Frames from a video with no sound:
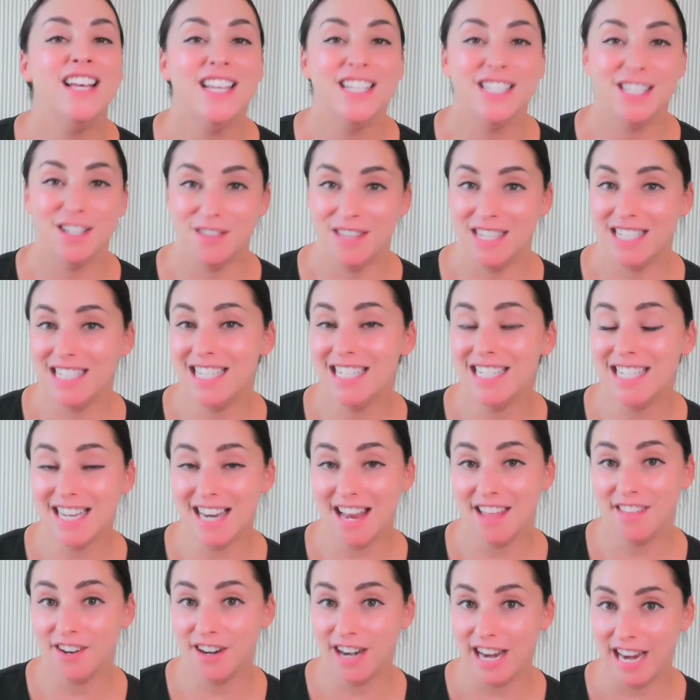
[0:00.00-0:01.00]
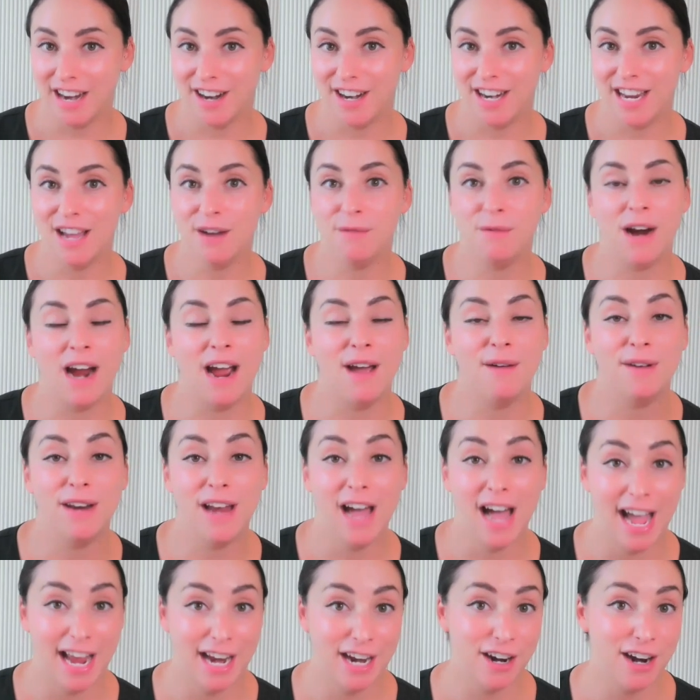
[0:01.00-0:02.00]
So this is another area where I would
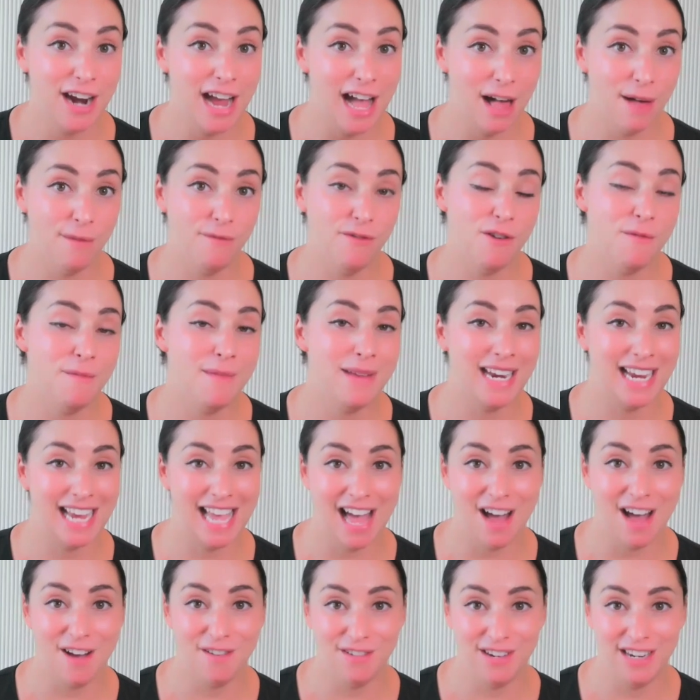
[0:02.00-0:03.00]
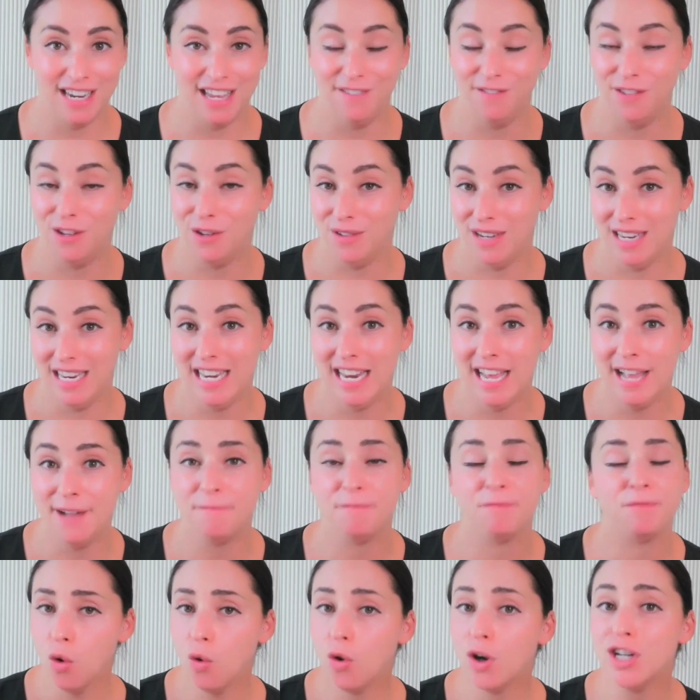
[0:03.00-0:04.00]
hire help from an accountant if you need it,
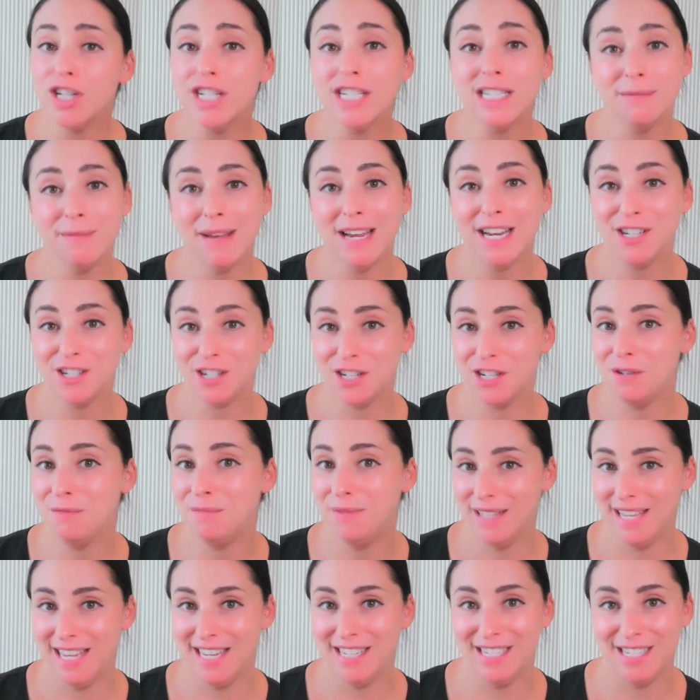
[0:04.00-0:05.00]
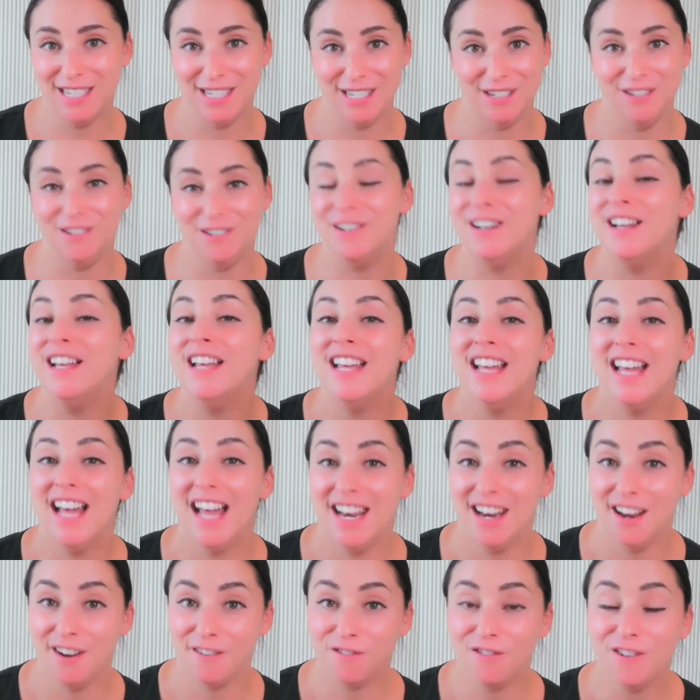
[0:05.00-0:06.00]
or just make sure you plan to do
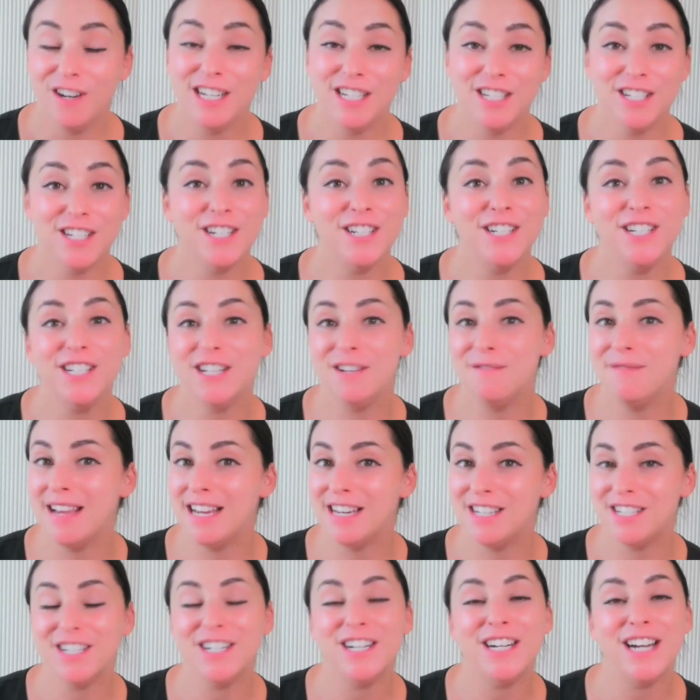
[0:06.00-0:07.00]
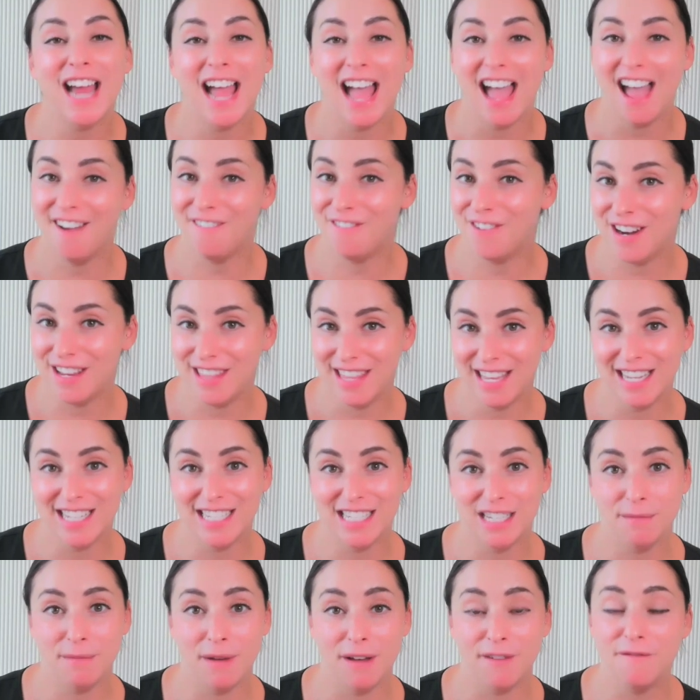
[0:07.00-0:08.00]
enough research to make sure everything is
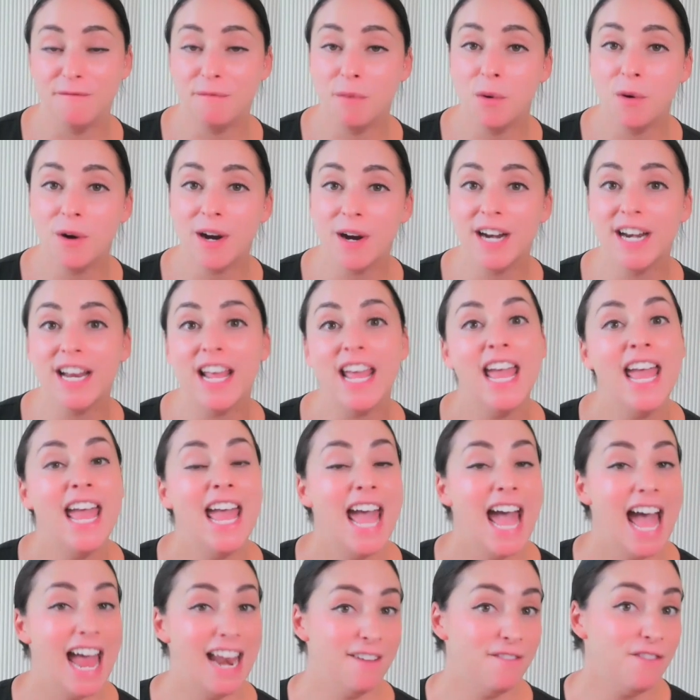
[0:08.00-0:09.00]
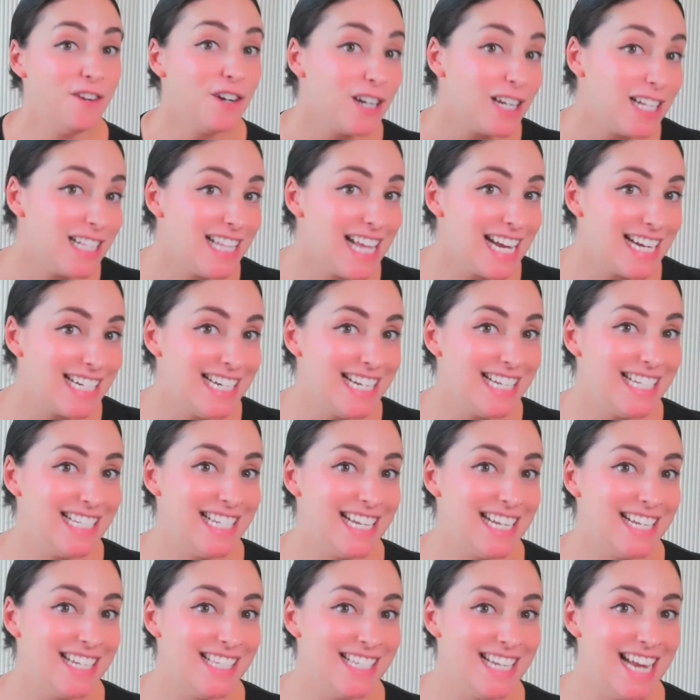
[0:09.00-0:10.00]
above board. And if you're collecting
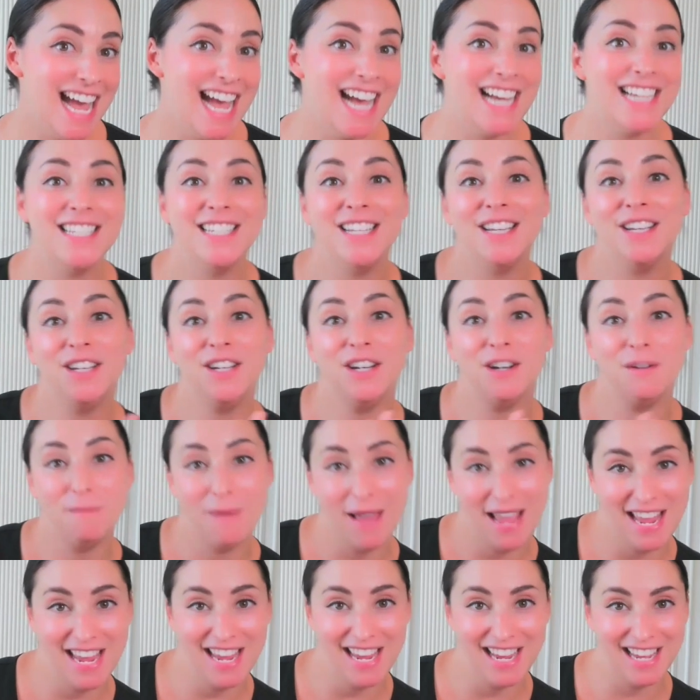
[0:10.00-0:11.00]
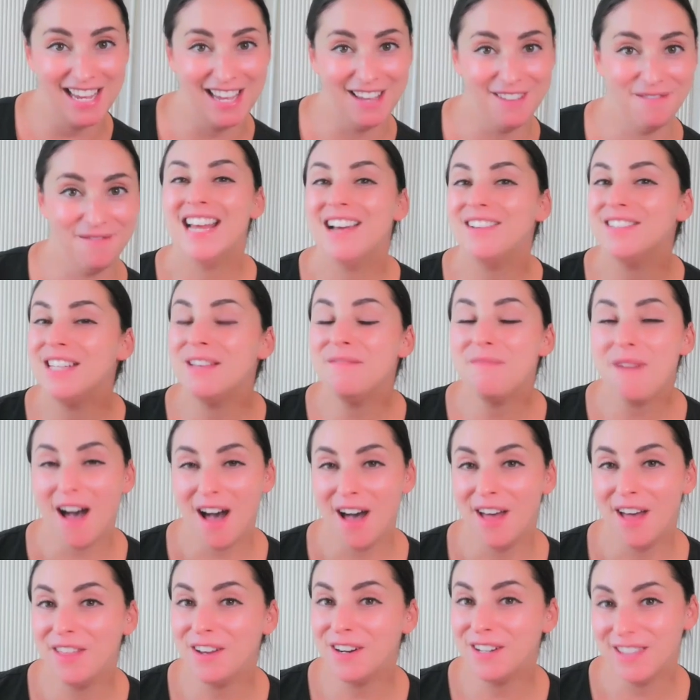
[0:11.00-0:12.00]
sales tax, you're paying it. Now, some
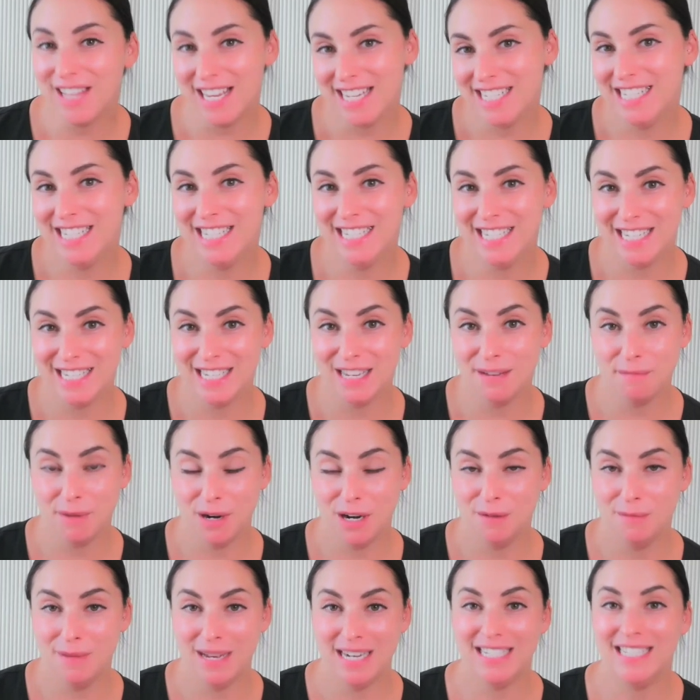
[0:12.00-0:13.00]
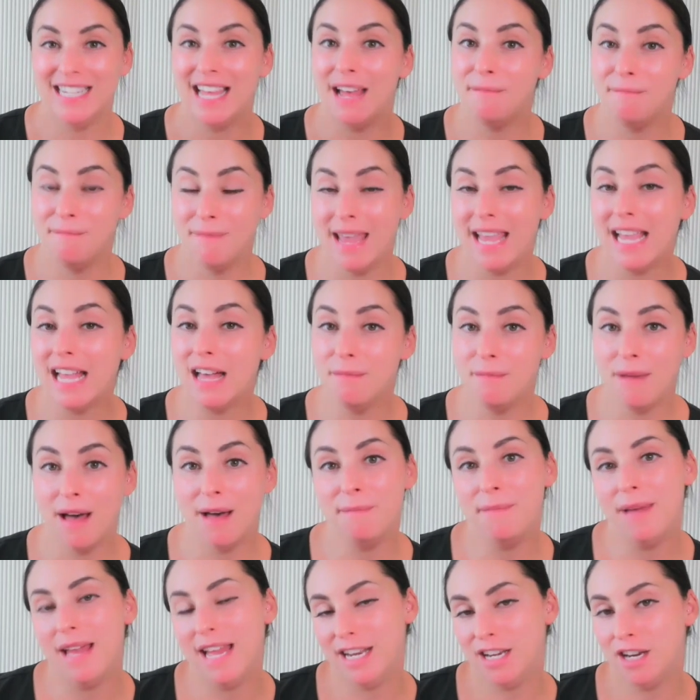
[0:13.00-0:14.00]
other licenses and permits that may come
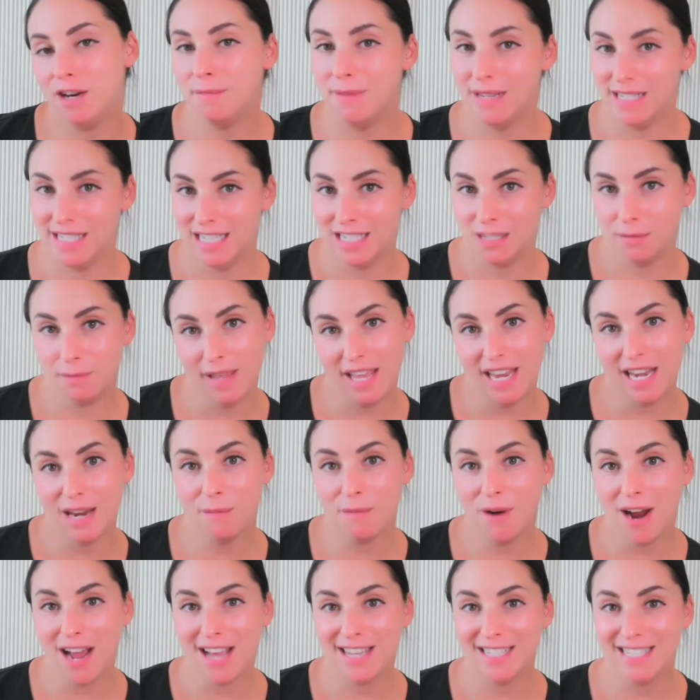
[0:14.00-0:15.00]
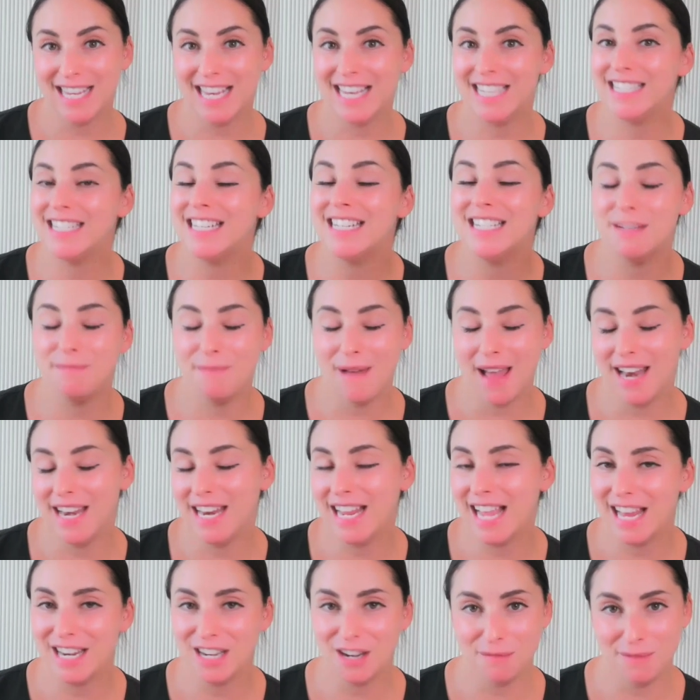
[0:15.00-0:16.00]
up in your business planning process,
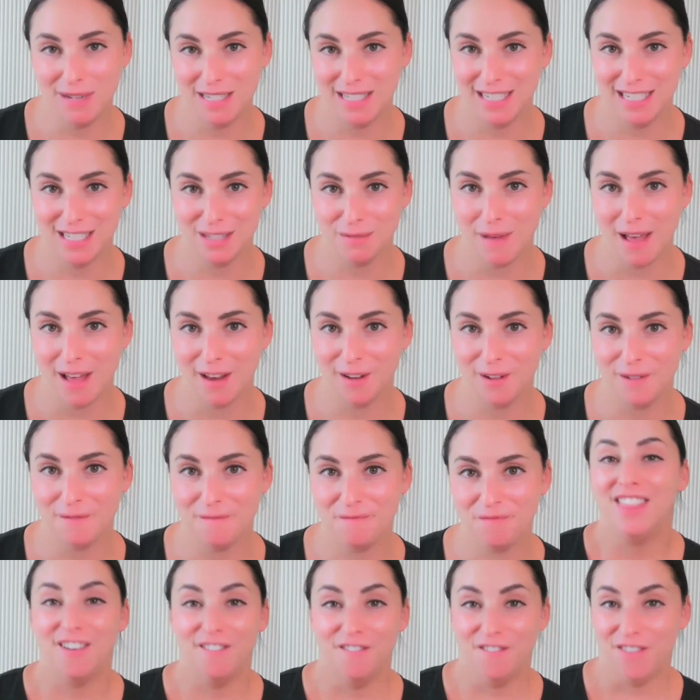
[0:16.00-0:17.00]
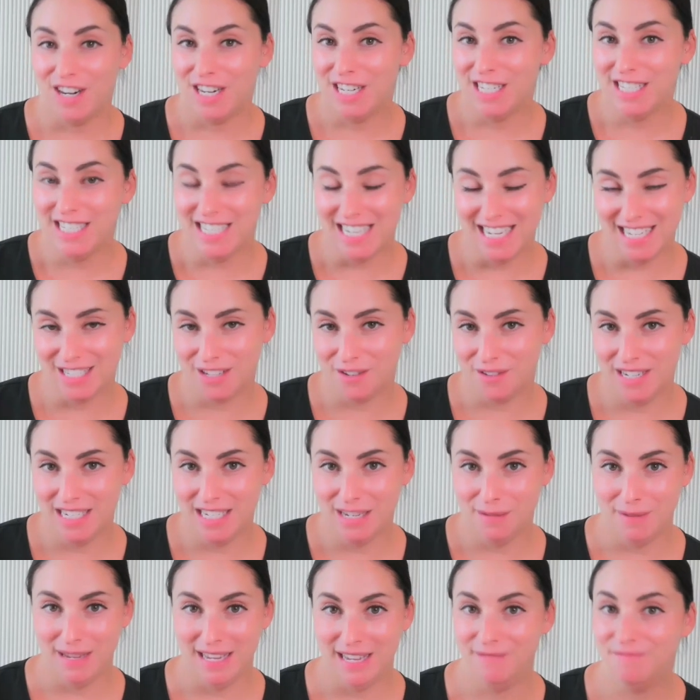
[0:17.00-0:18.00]
depending on your business model. The first is going to
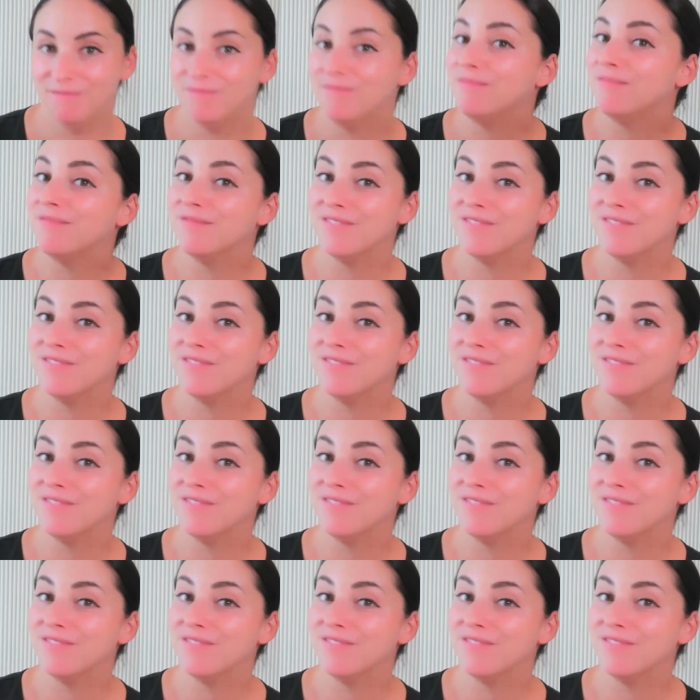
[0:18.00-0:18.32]
be